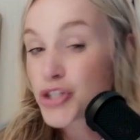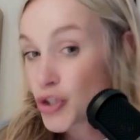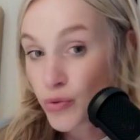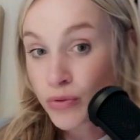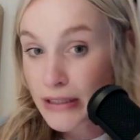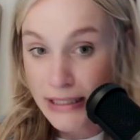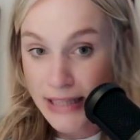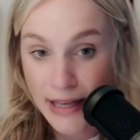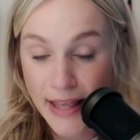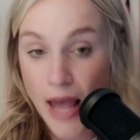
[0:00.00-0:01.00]
two in
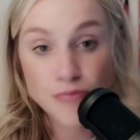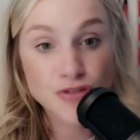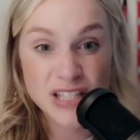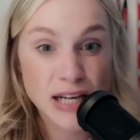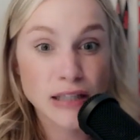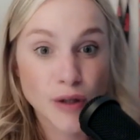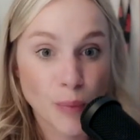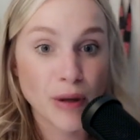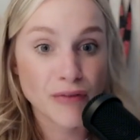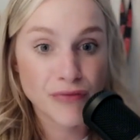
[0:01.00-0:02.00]
that game, just getting a
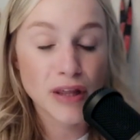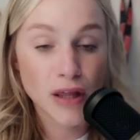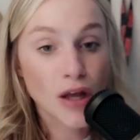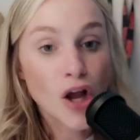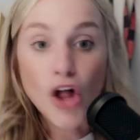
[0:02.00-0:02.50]
little bit of the